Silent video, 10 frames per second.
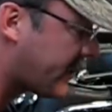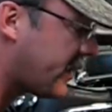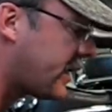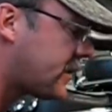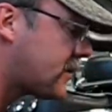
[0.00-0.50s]
of
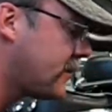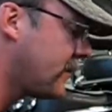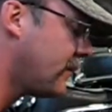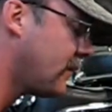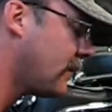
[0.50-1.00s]
grease,
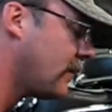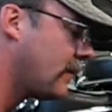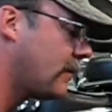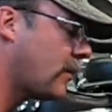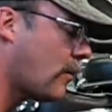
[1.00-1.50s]

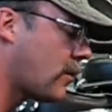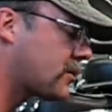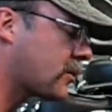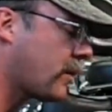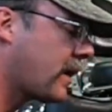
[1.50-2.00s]
no more
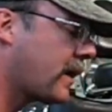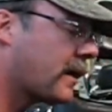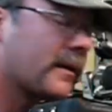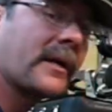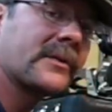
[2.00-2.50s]

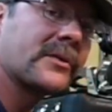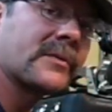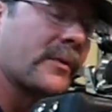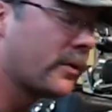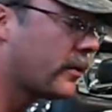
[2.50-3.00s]
squeak, nice and
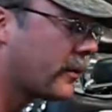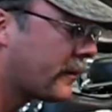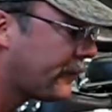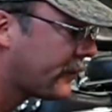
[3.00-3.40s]
smooth.